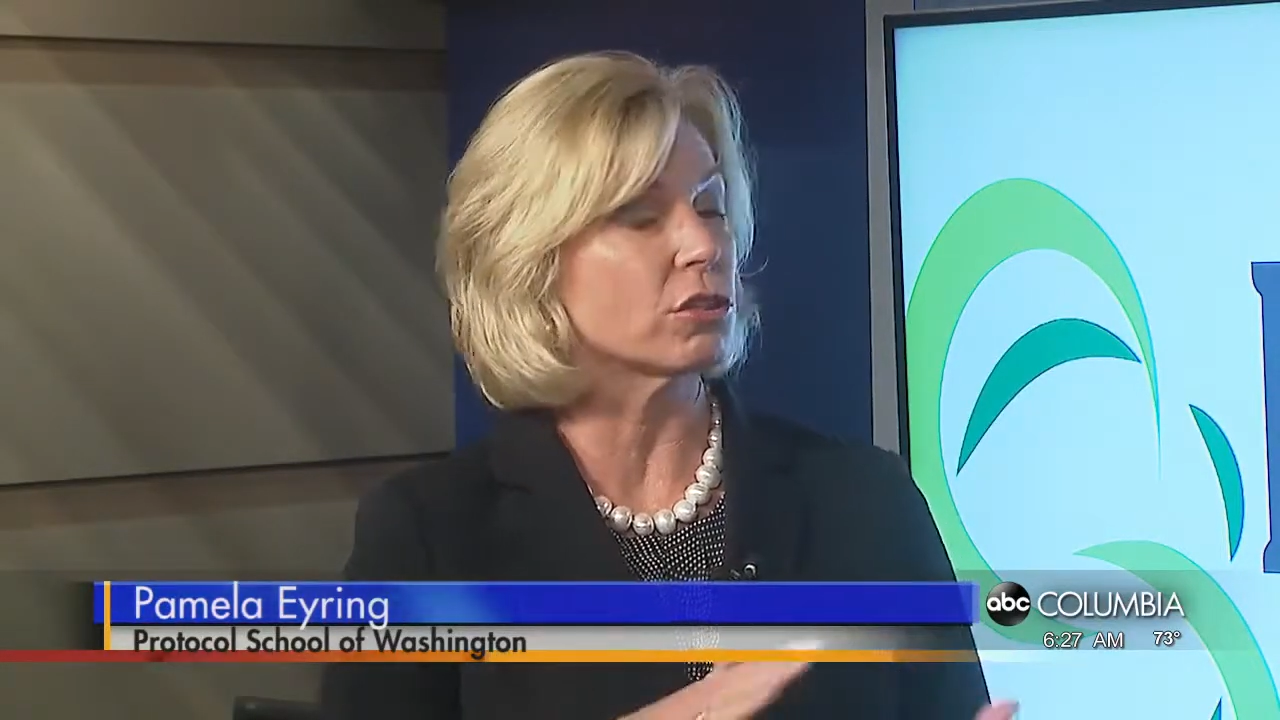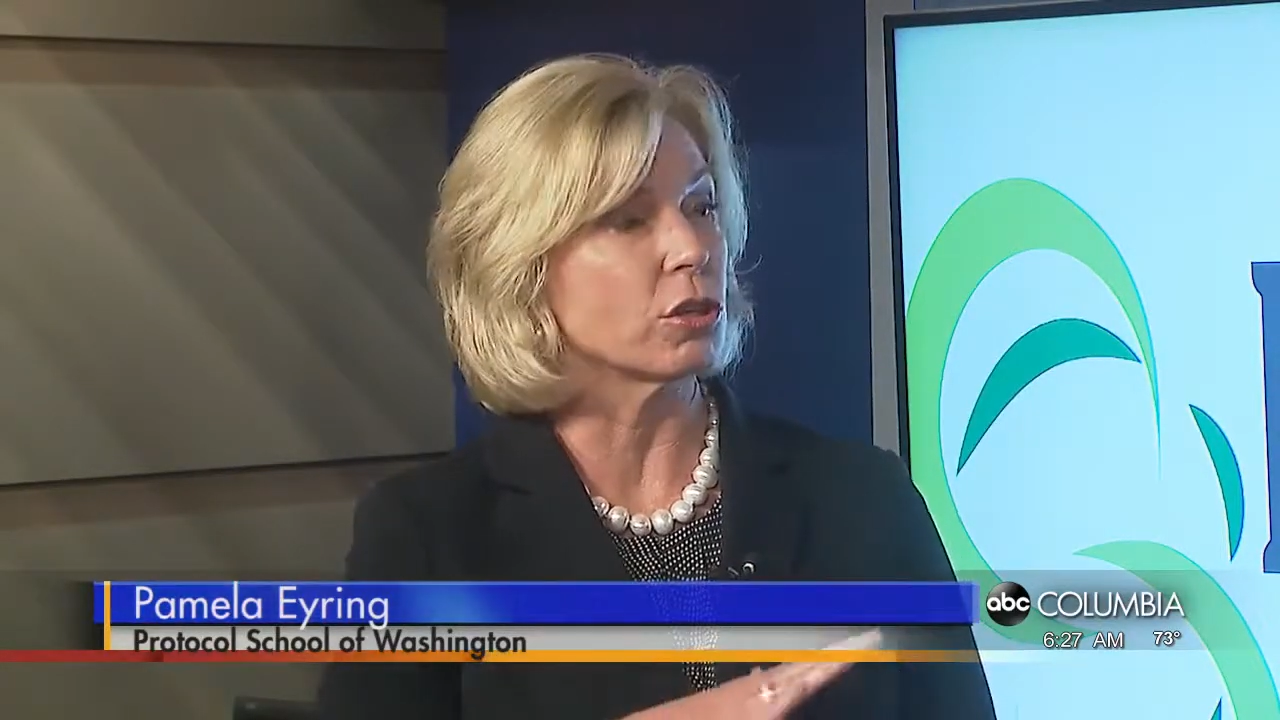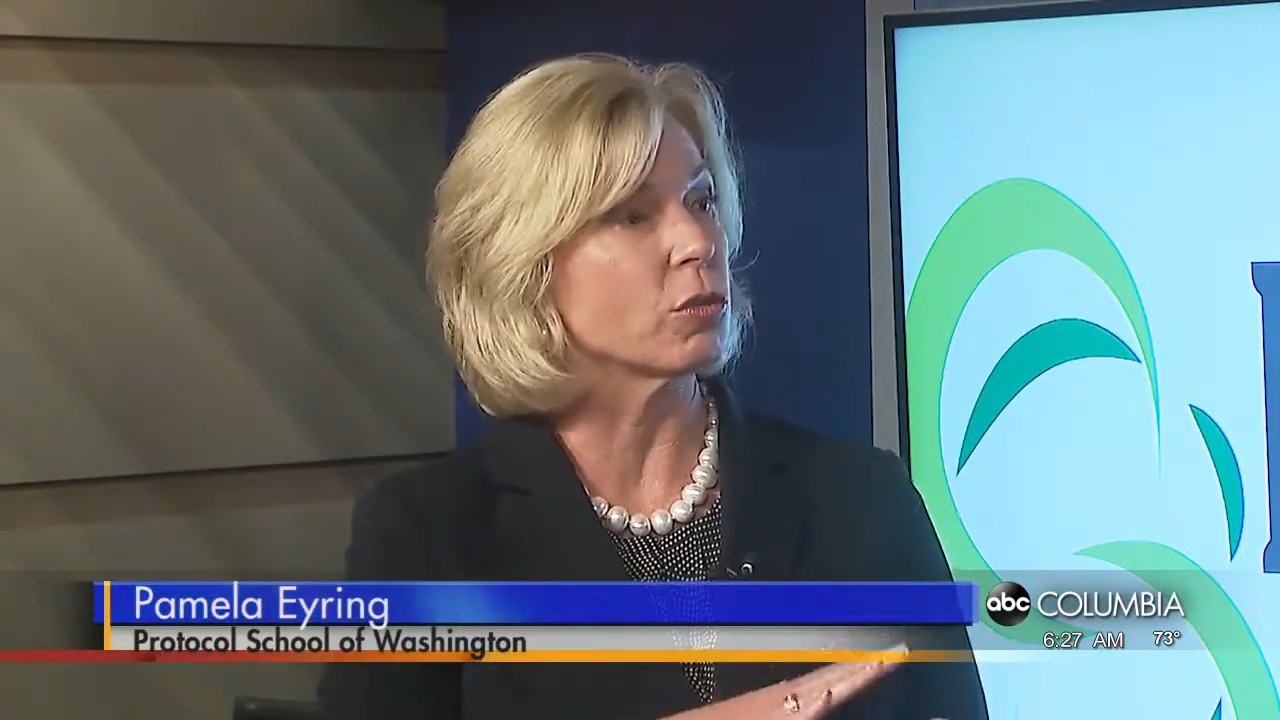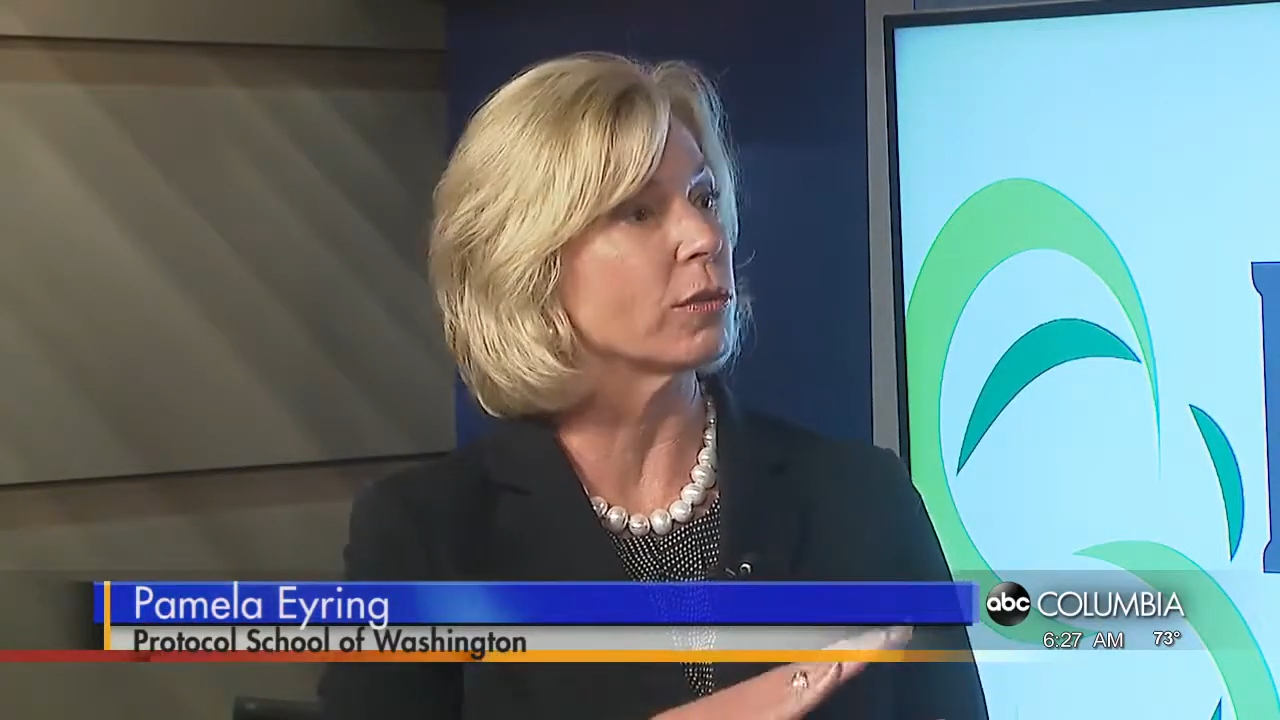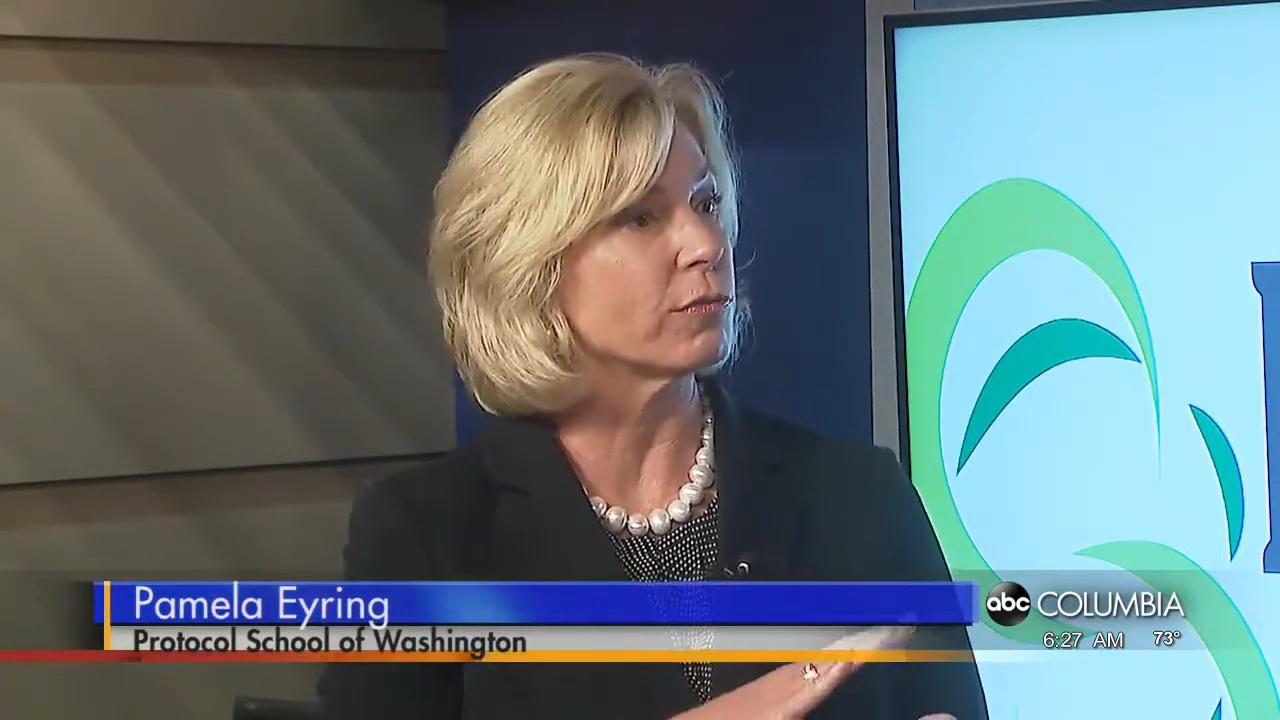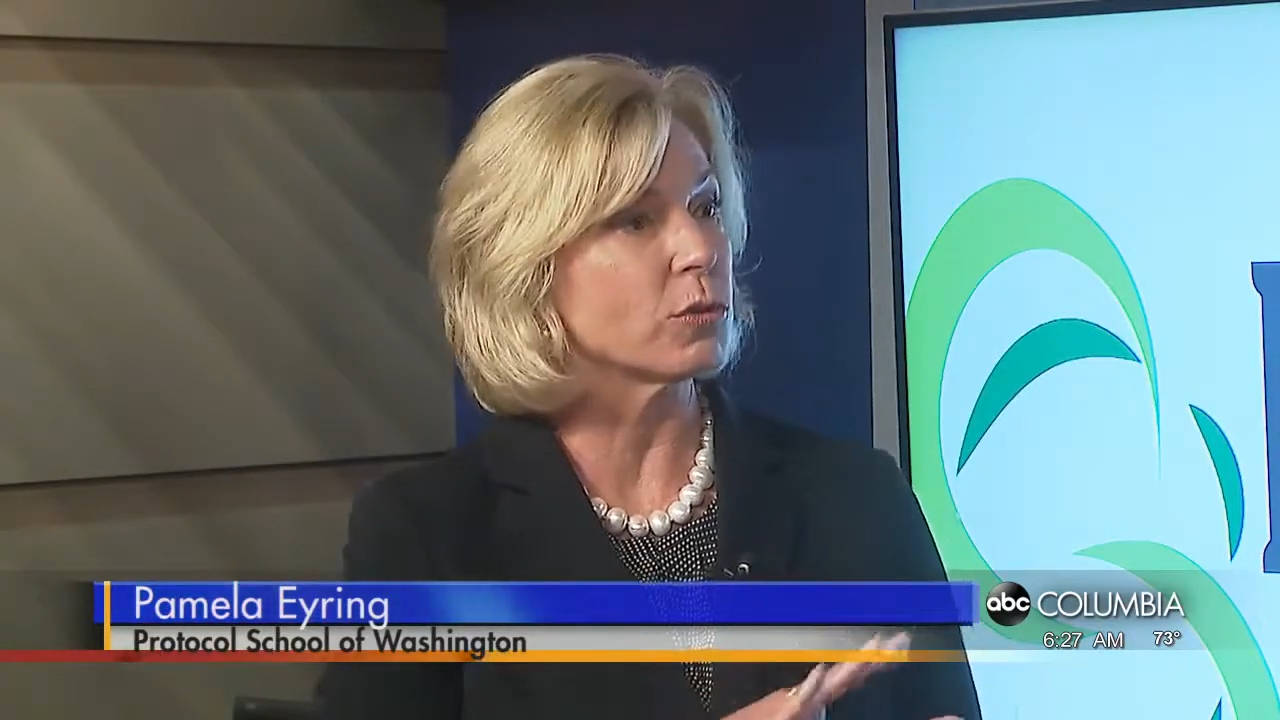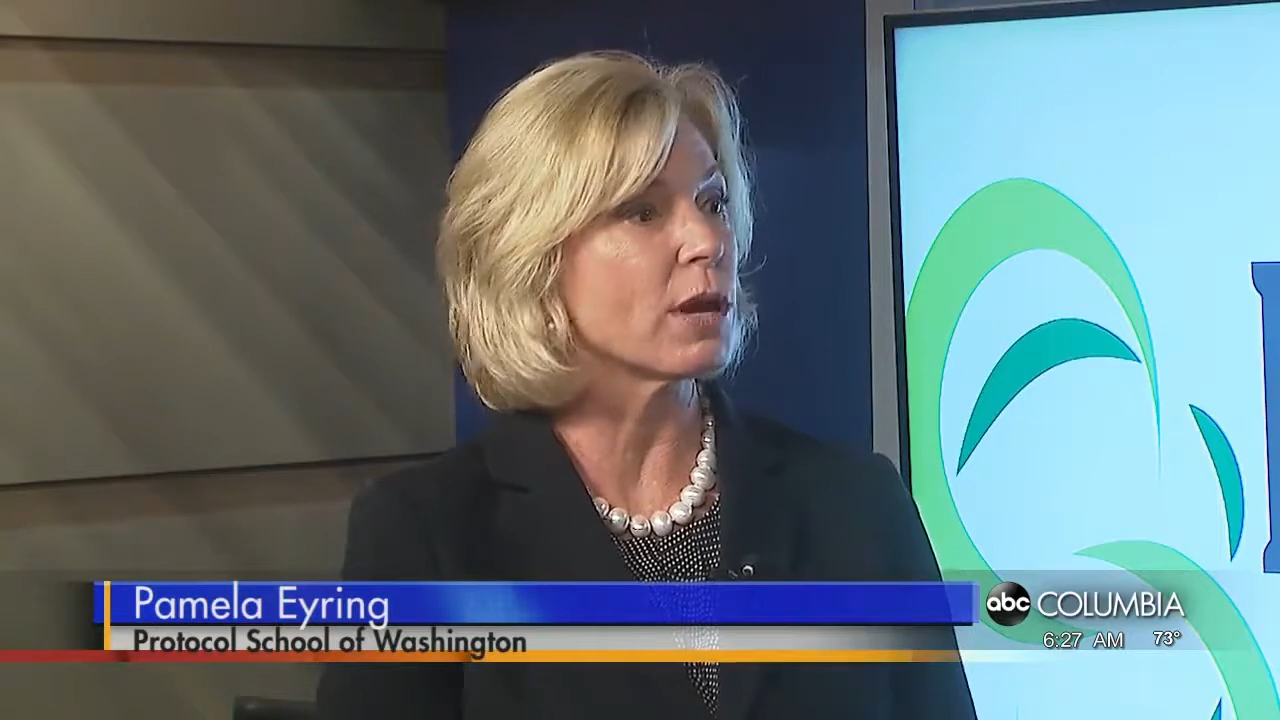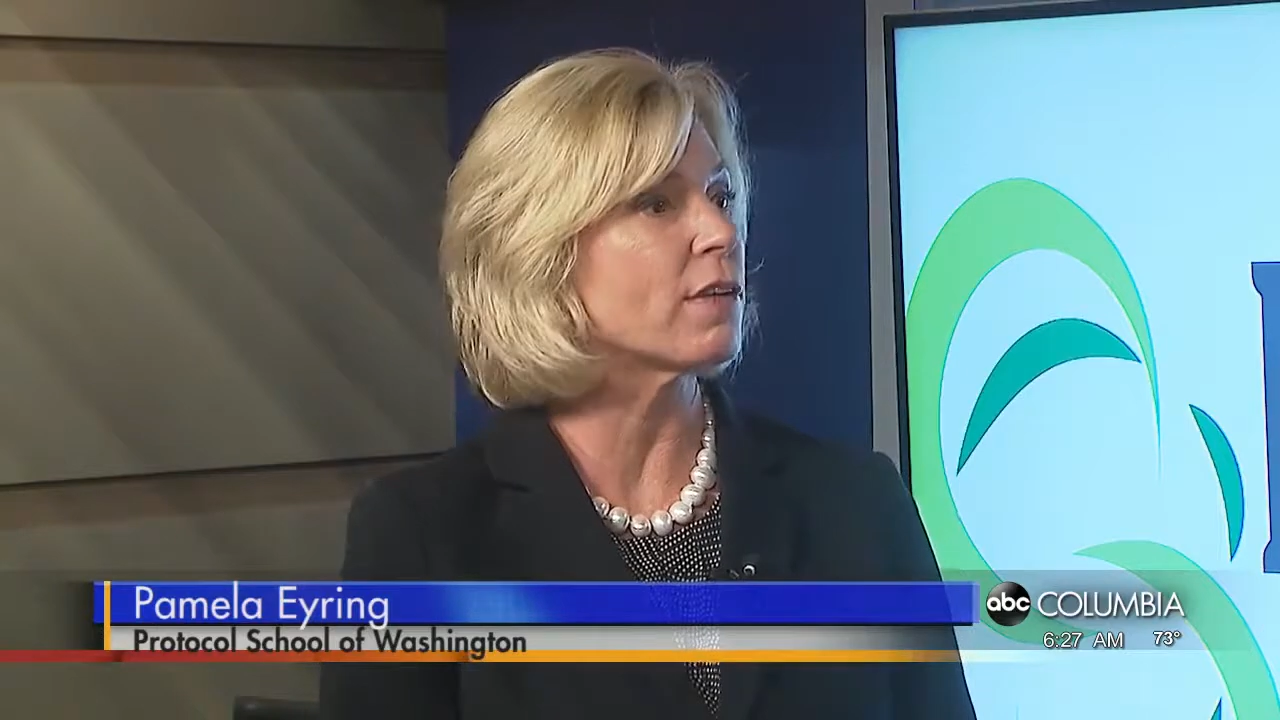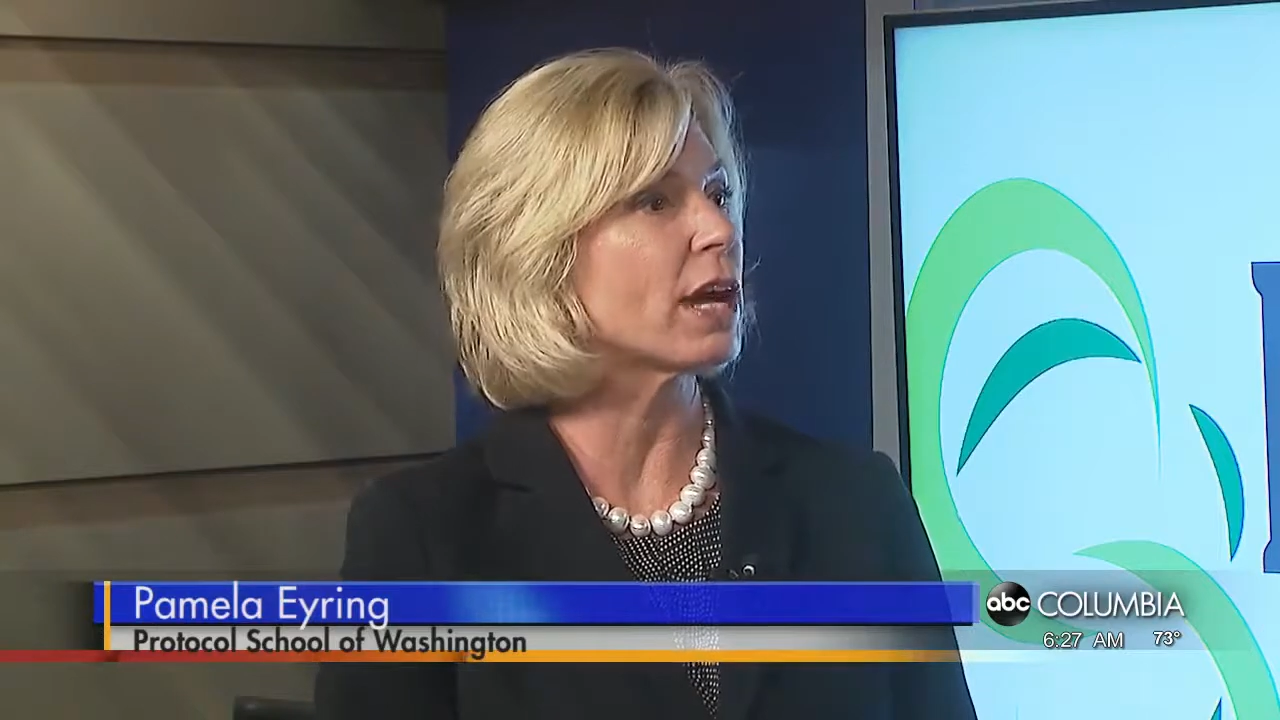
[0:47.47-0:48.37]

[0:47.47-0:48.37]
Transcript: you know, if you have